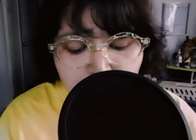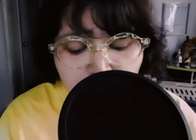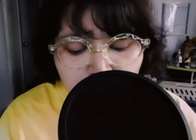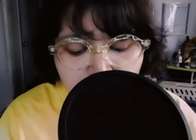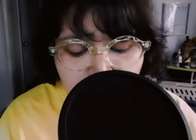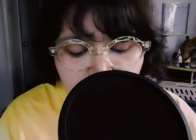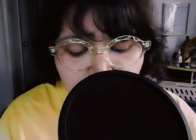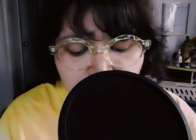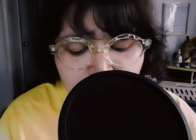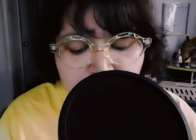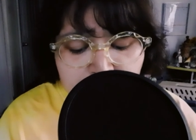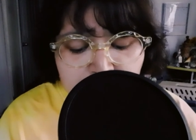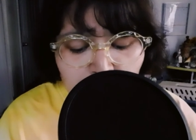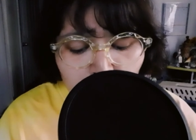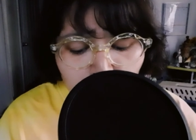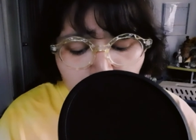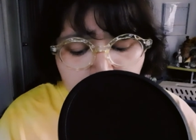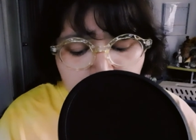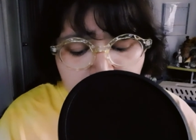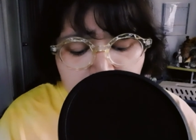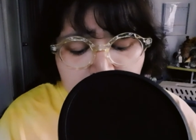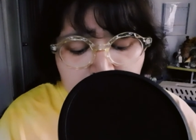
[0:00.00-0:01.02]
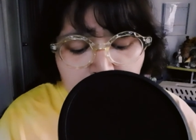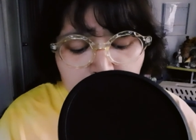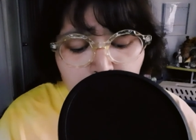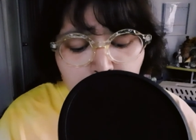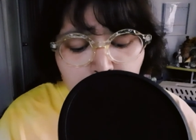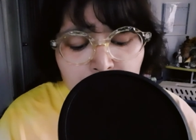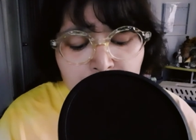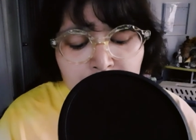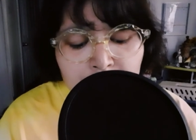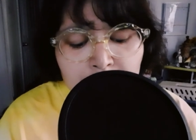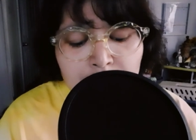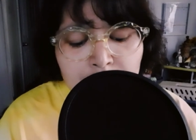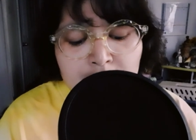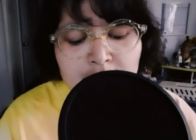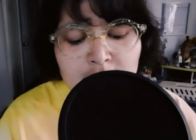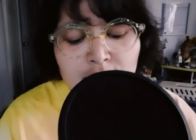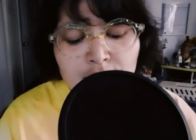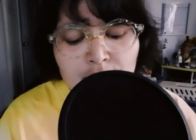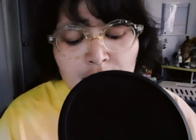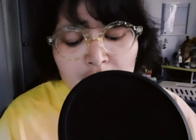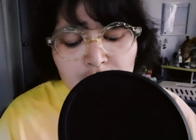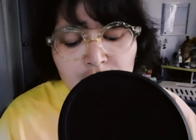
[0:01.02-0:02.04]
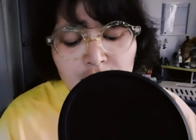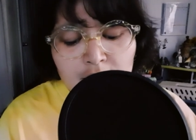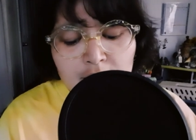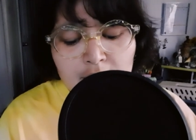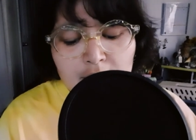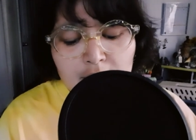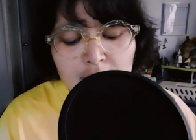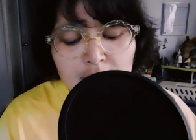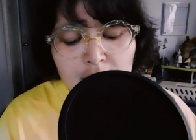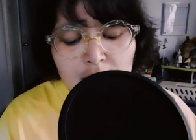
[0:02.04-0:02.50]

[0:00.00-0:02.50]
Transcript: finishes only with their destruction,